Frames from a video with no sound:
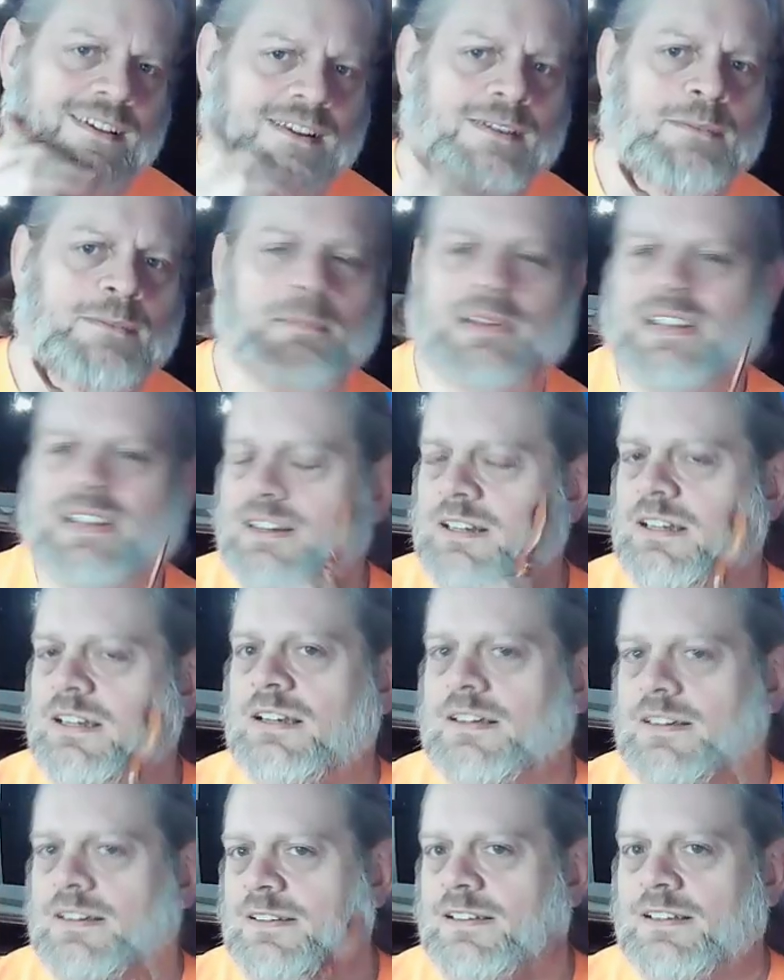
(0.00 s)
A beard.
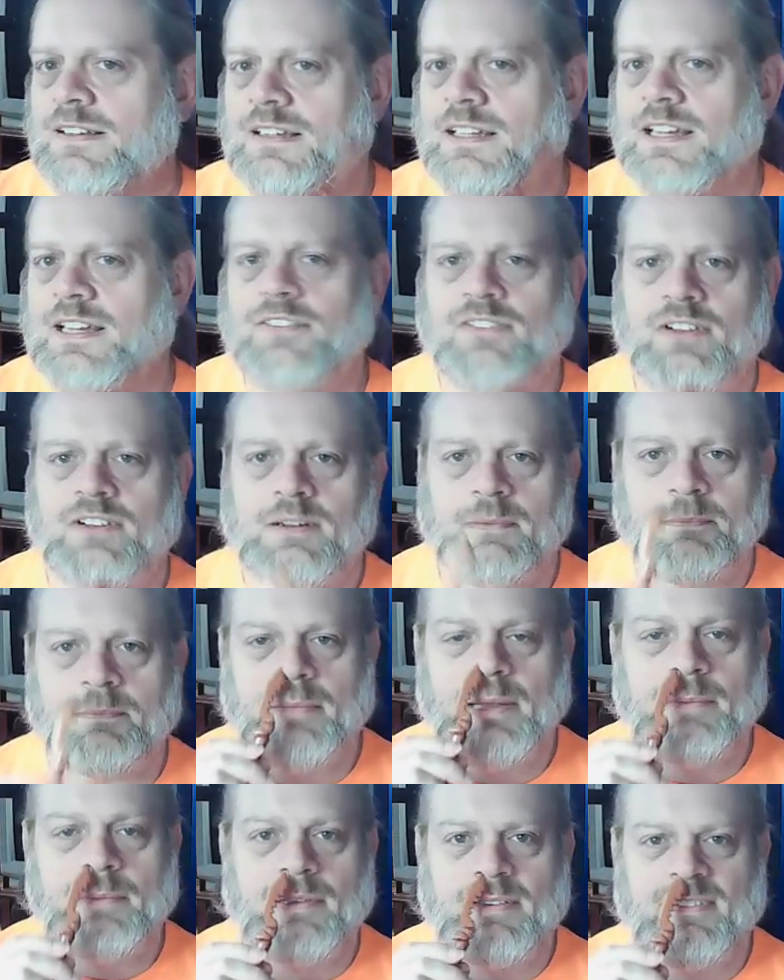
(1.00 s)
Never know,
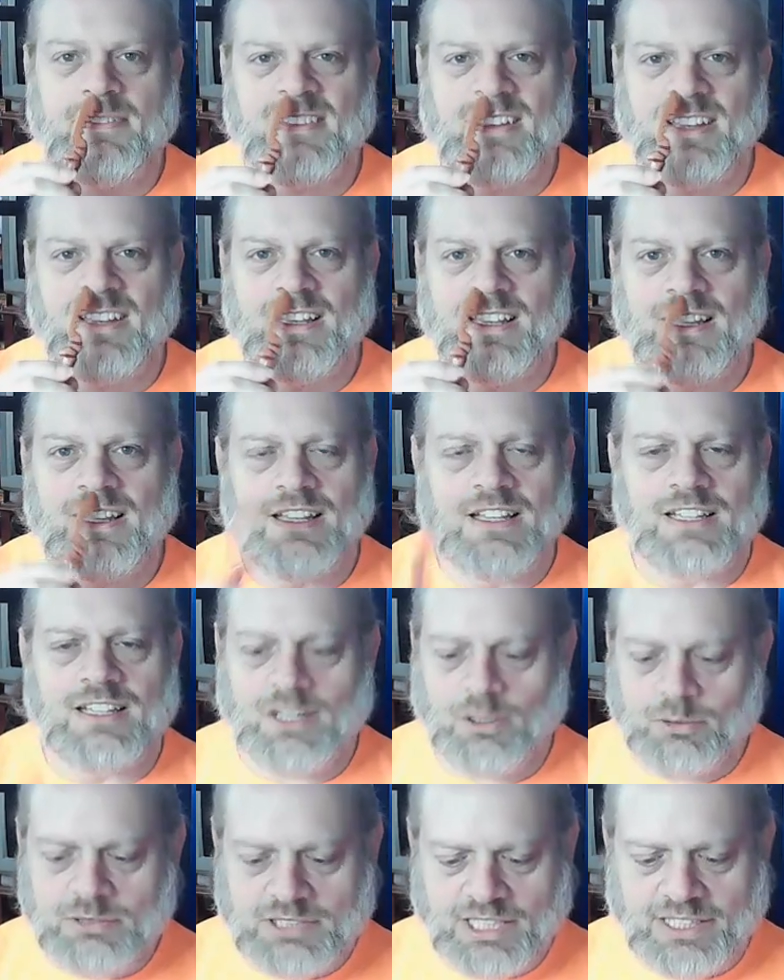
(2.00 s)
maybe
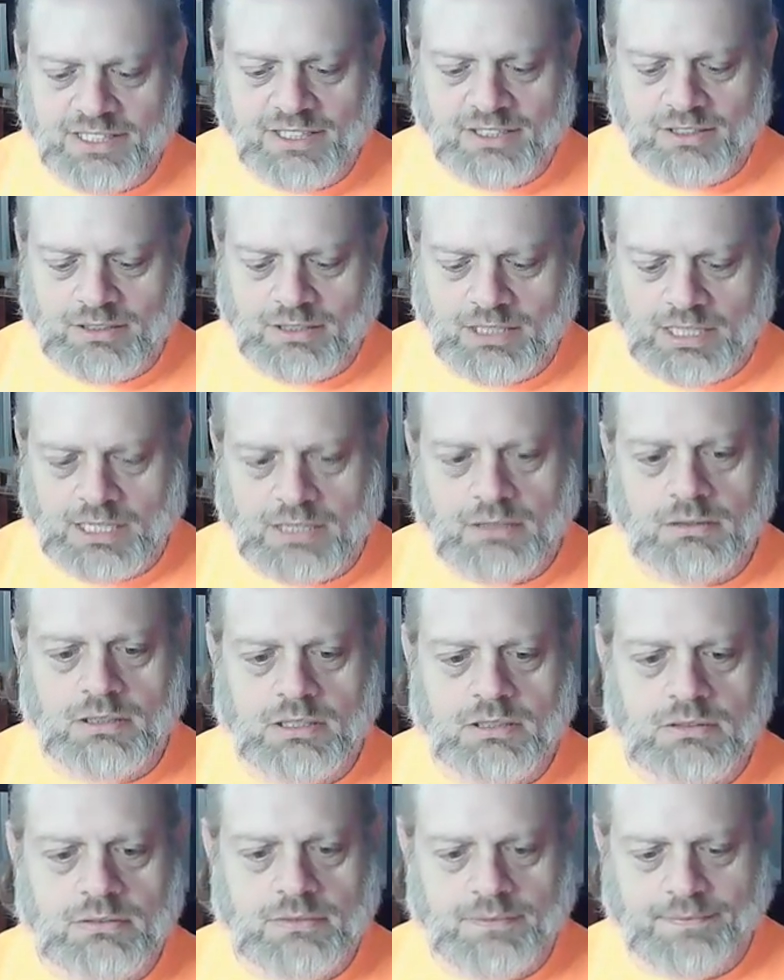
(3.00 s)
nose hair. I don't
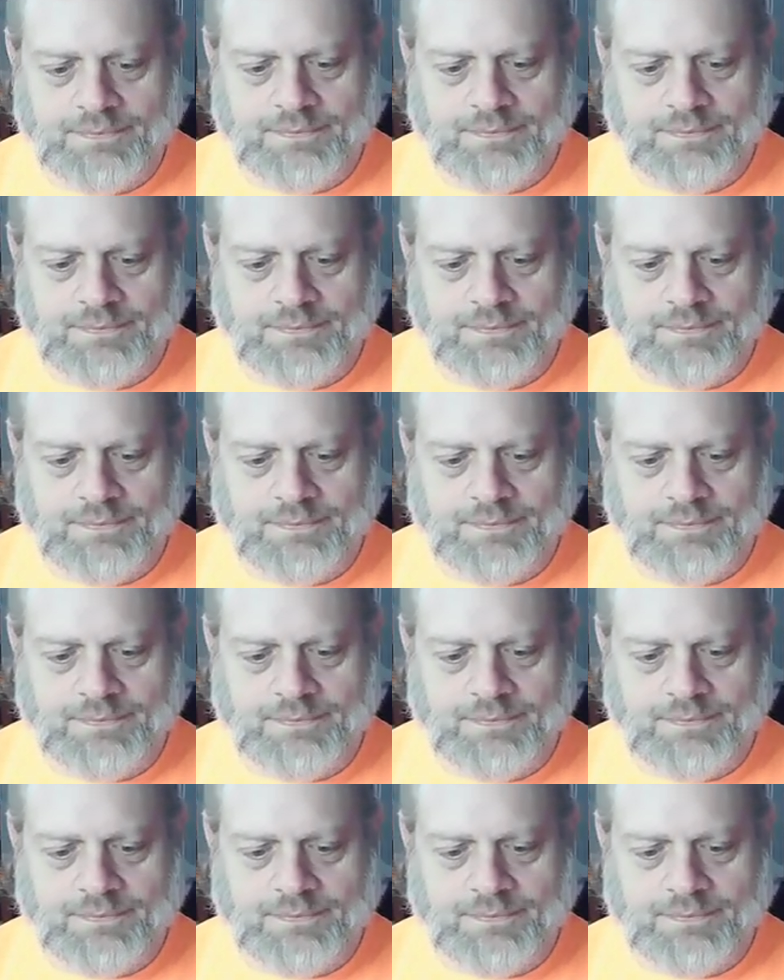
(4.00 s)
know.